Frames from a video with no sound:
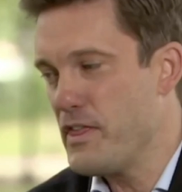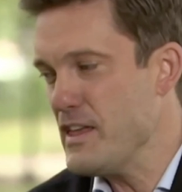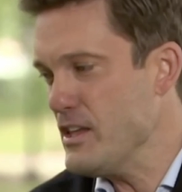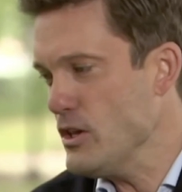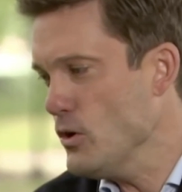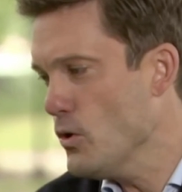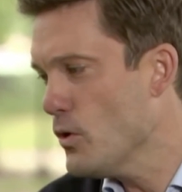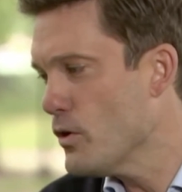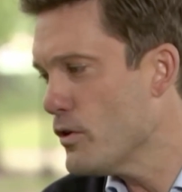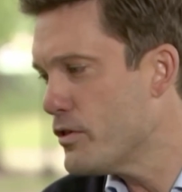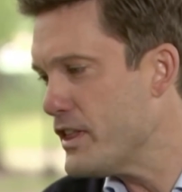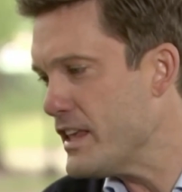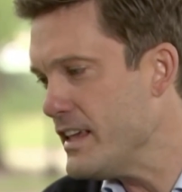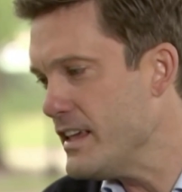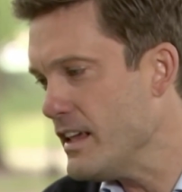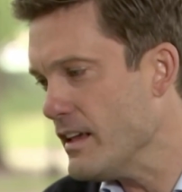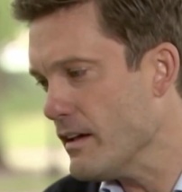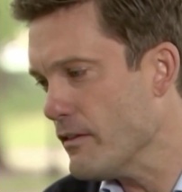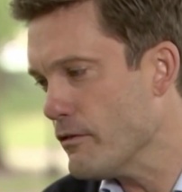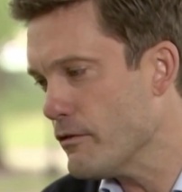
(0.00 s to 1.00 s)
think you're
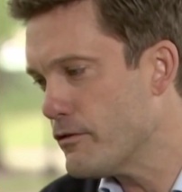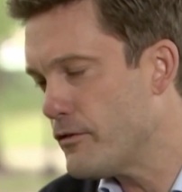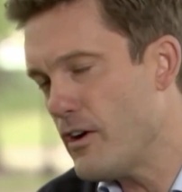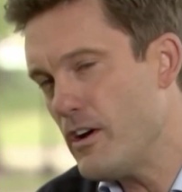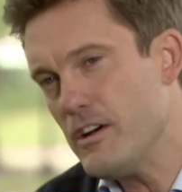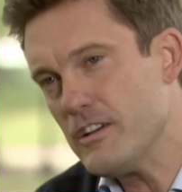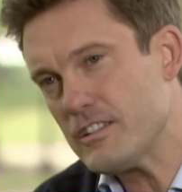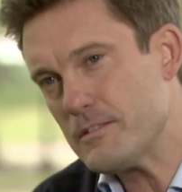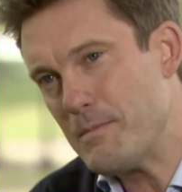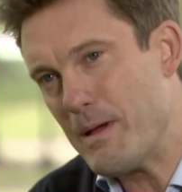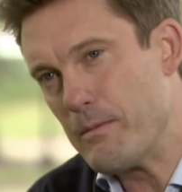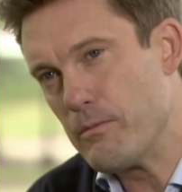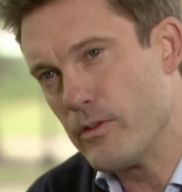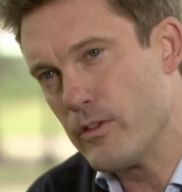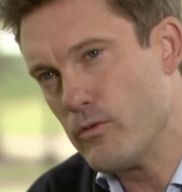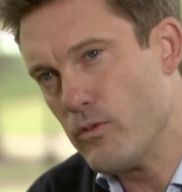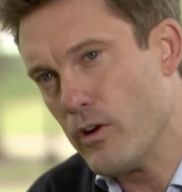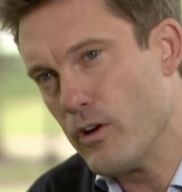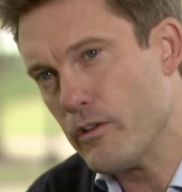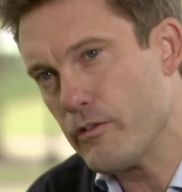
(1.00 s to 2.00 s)
the first member
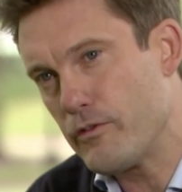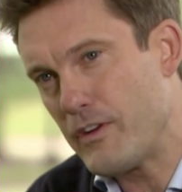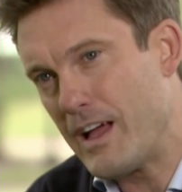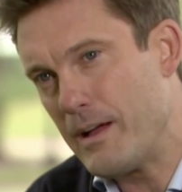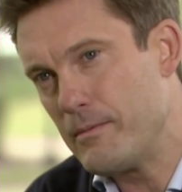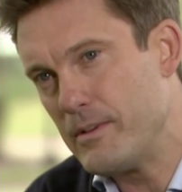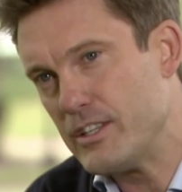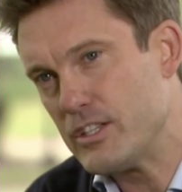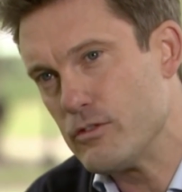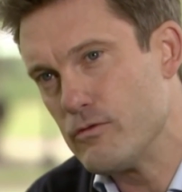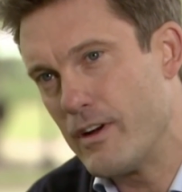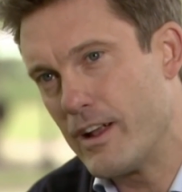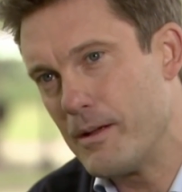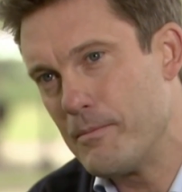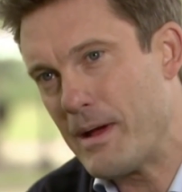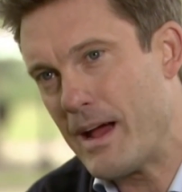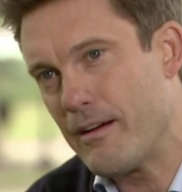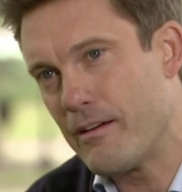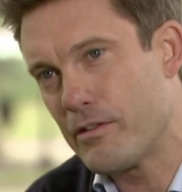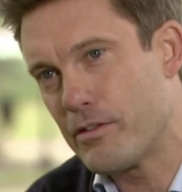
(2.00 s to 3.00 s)
of the royal family to run a
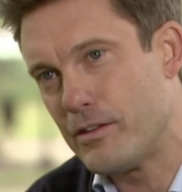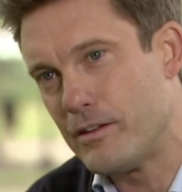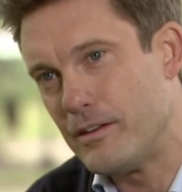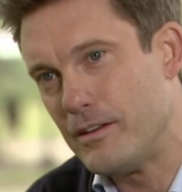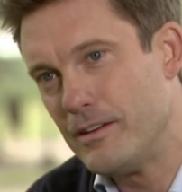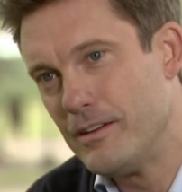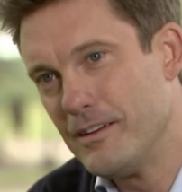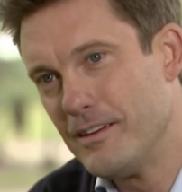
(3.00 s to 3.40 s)
marathon.